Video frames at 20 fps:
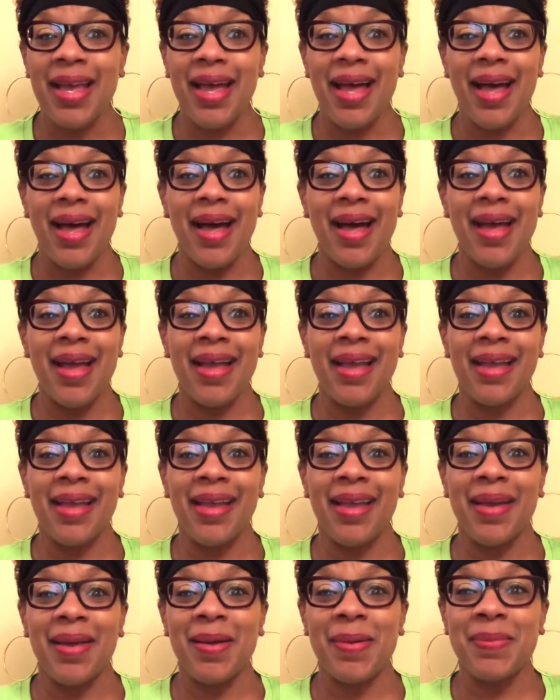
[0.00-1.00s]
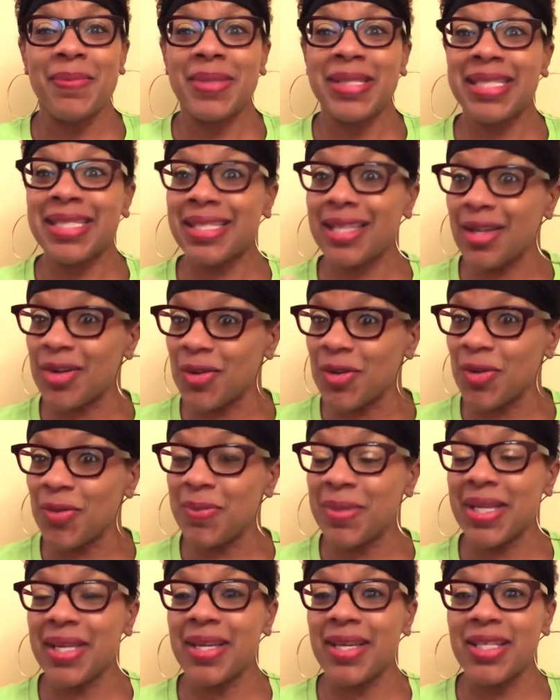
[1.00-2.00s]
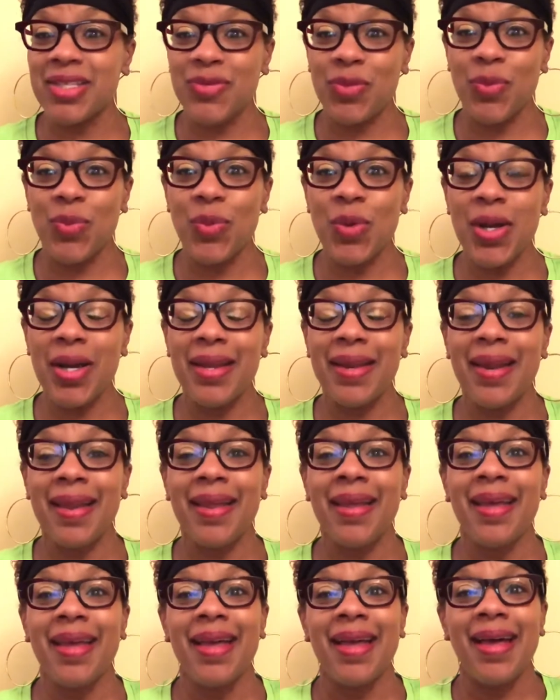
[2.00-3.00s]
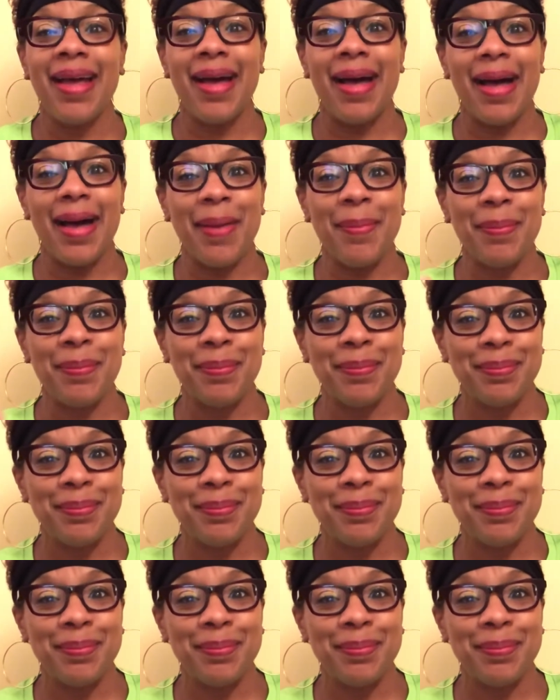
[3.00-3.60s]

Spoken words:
I am subtle because, for one, I'm